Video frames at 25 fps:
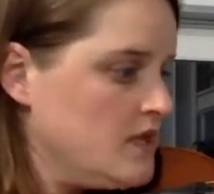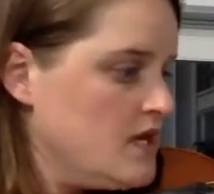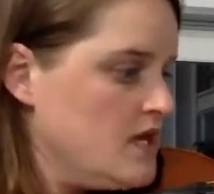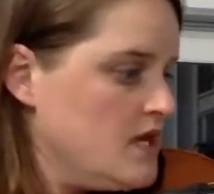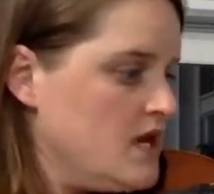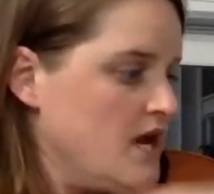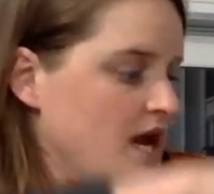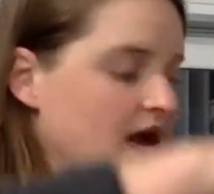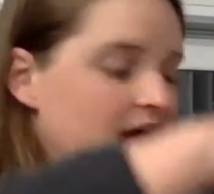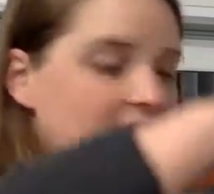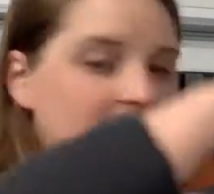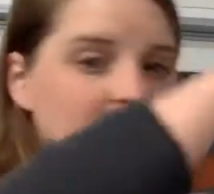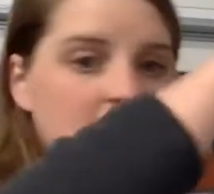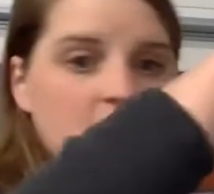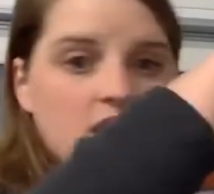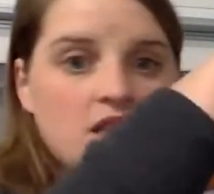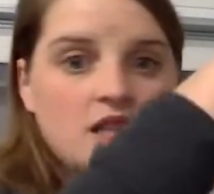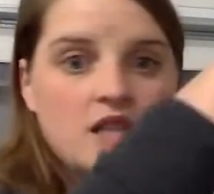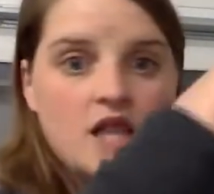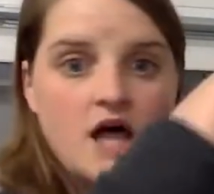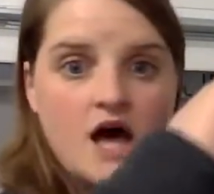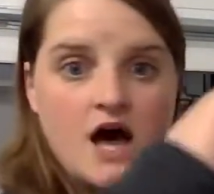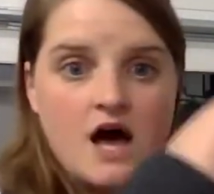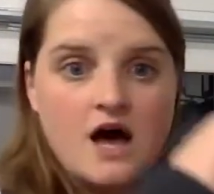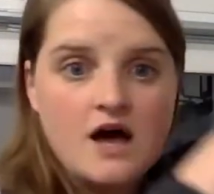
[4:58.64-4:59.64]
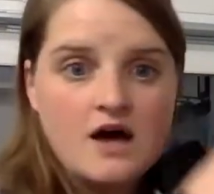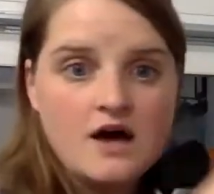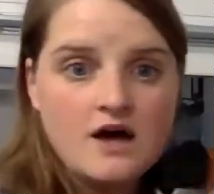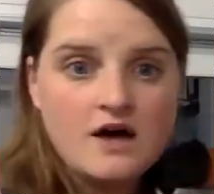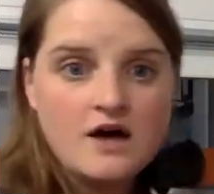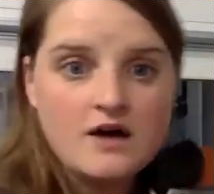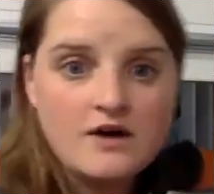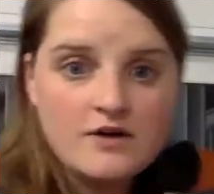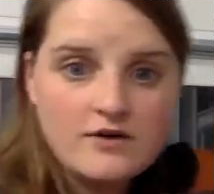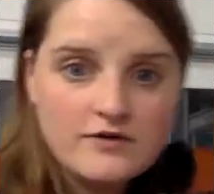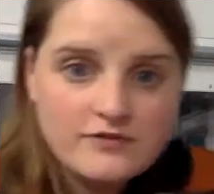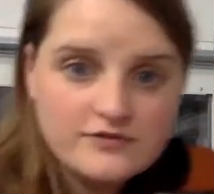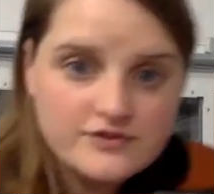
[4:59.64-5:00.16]
I
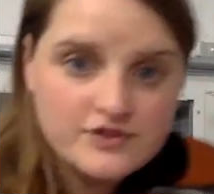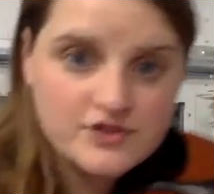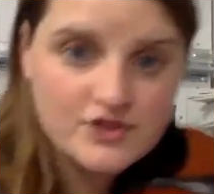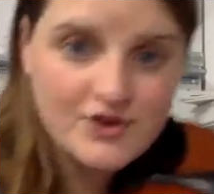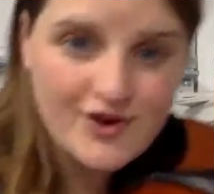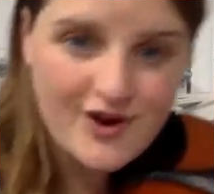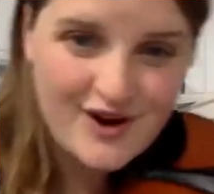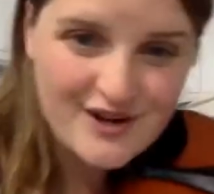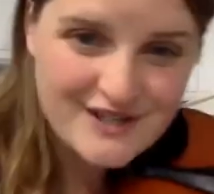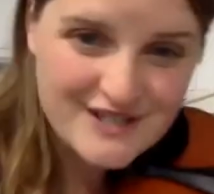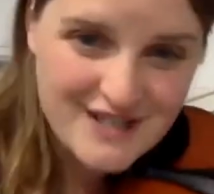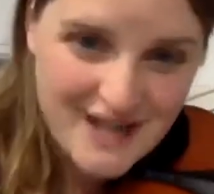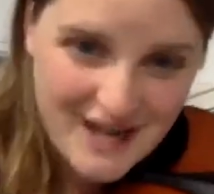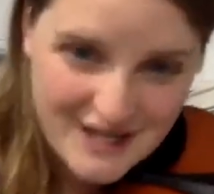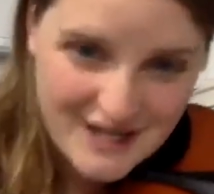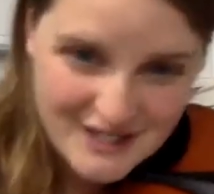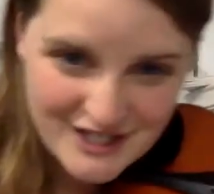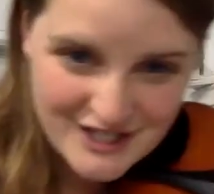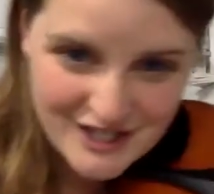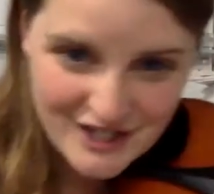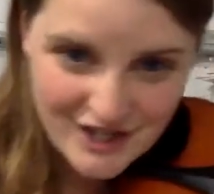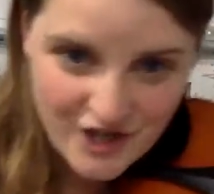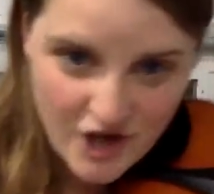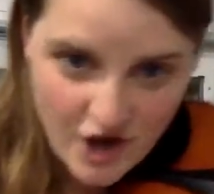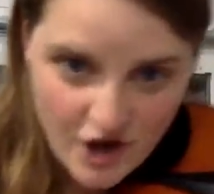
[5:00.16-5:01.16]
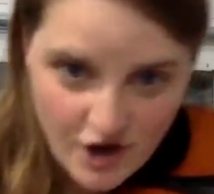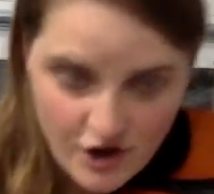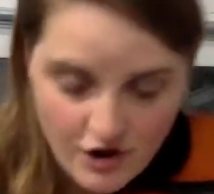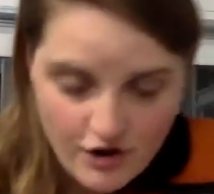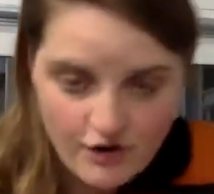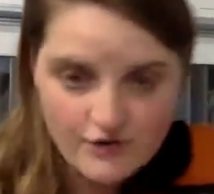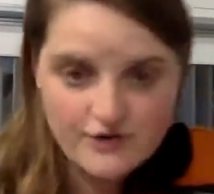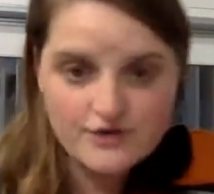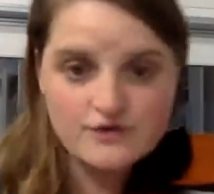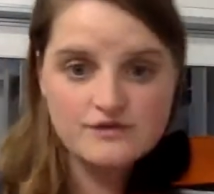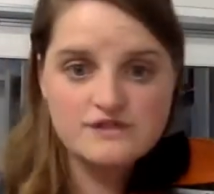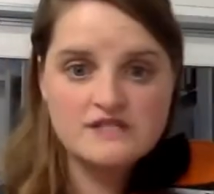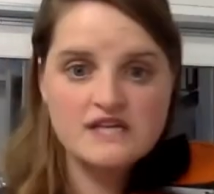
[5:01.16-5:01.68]
loved your our touch and go.
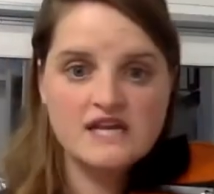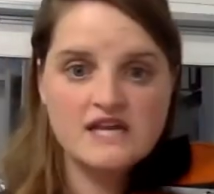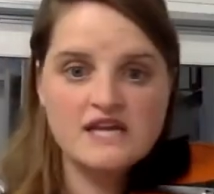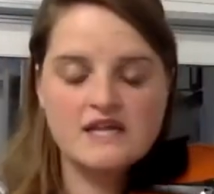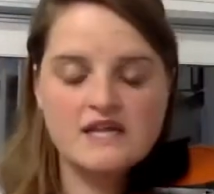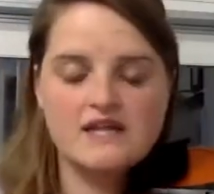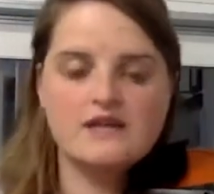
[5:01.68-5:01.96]
You did it.